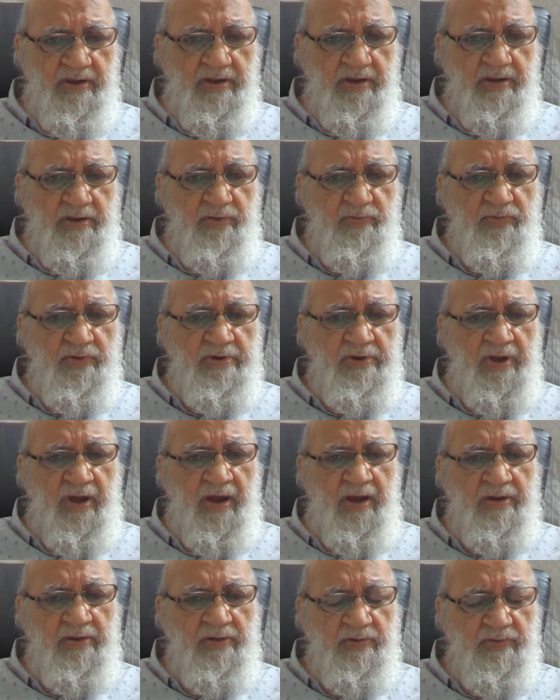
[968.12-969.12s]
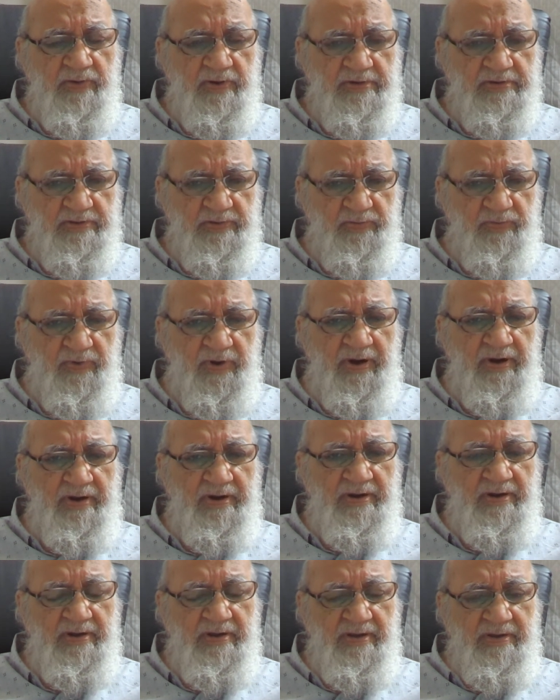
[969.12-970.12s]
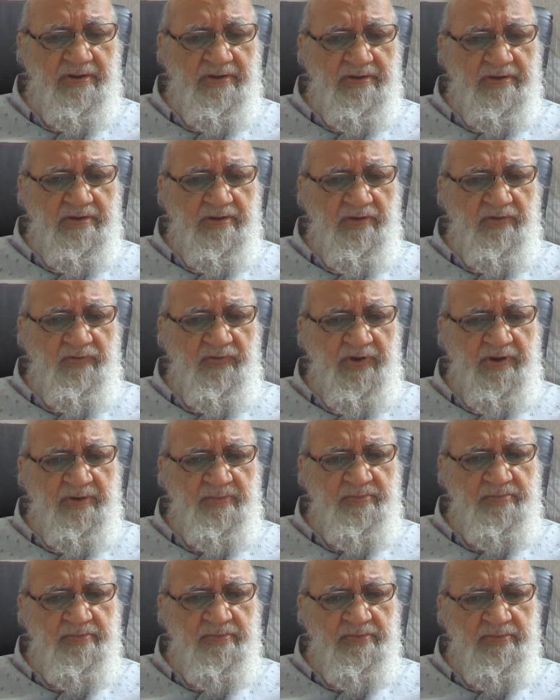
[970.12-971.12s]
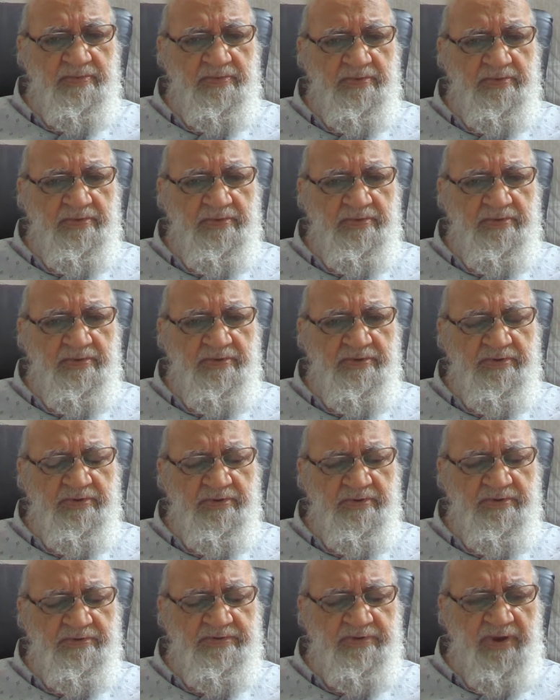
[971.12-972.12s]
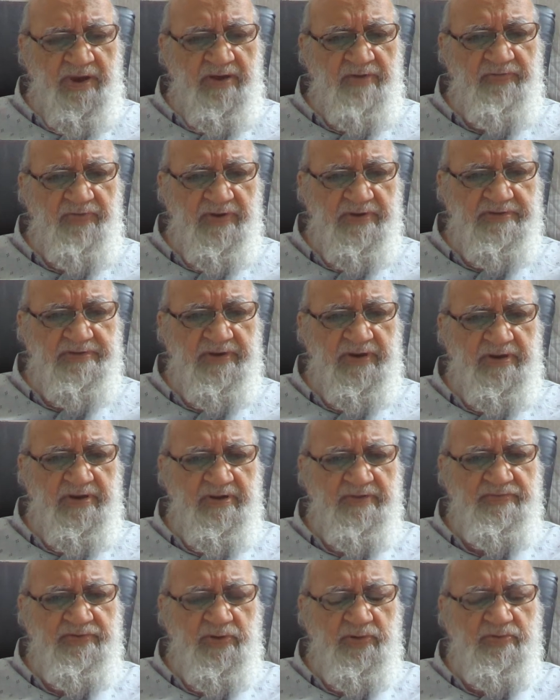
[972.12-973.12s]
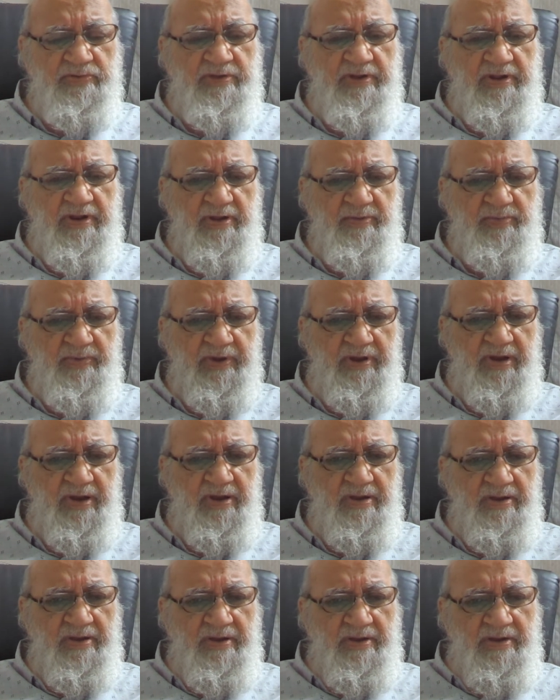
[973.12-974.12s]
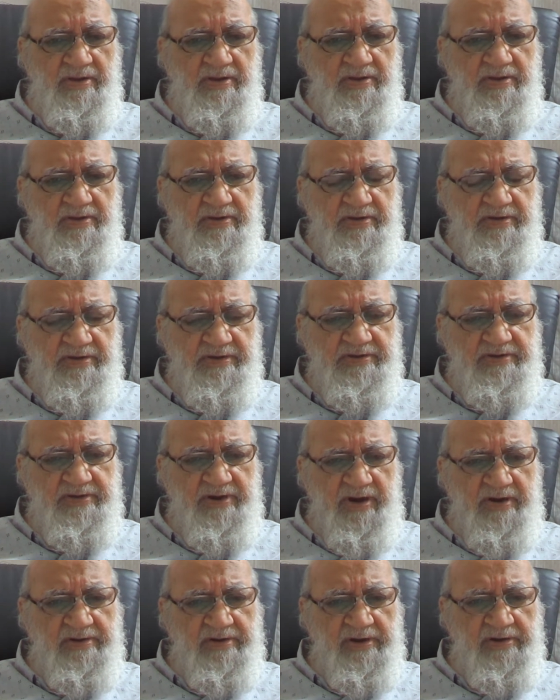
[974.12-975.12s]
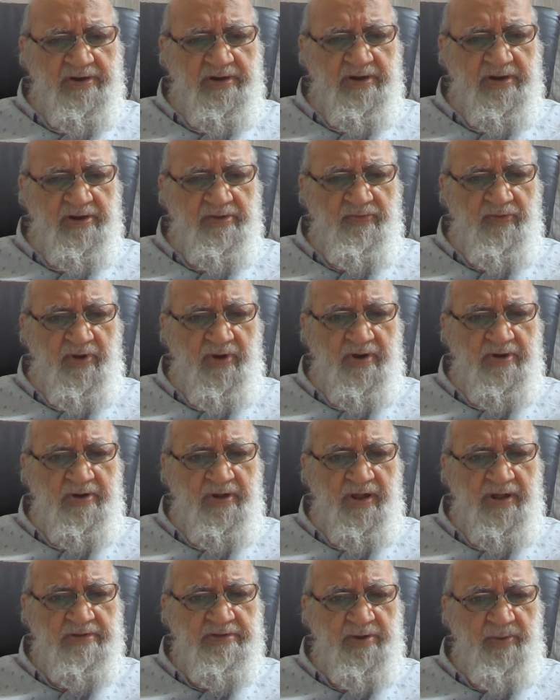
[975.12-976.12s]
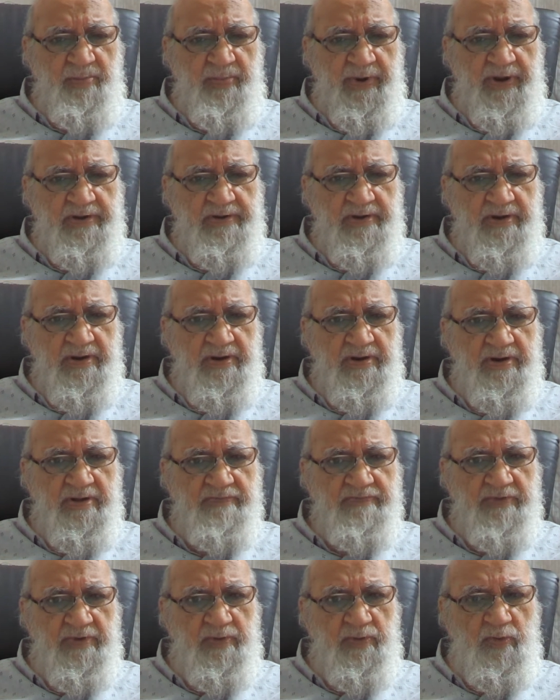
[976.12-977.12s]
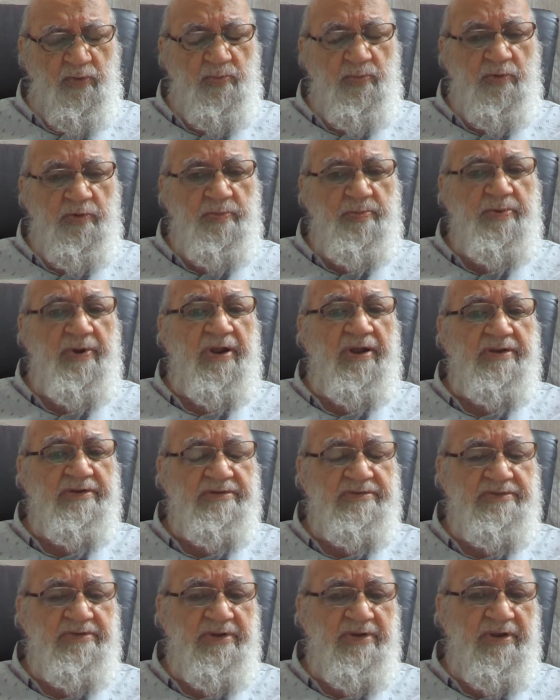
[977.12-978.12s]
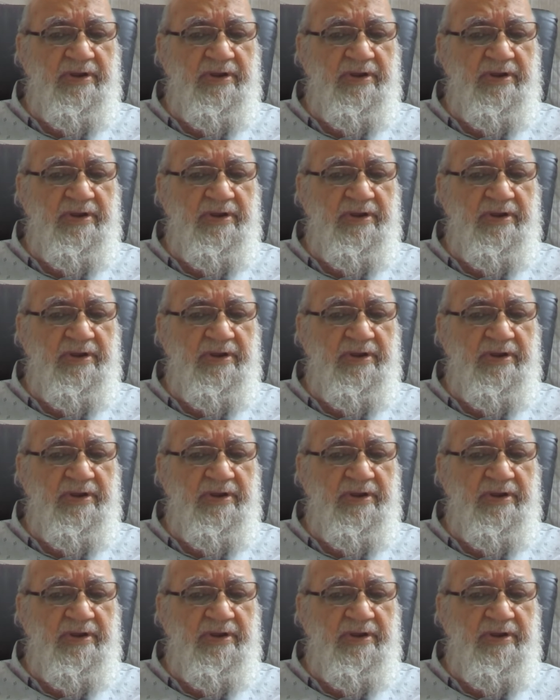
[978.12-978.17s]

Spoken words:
even all over the world. When Shah Faisal of Saudi Arabia, he started an award on the pattern of the Nobel Prize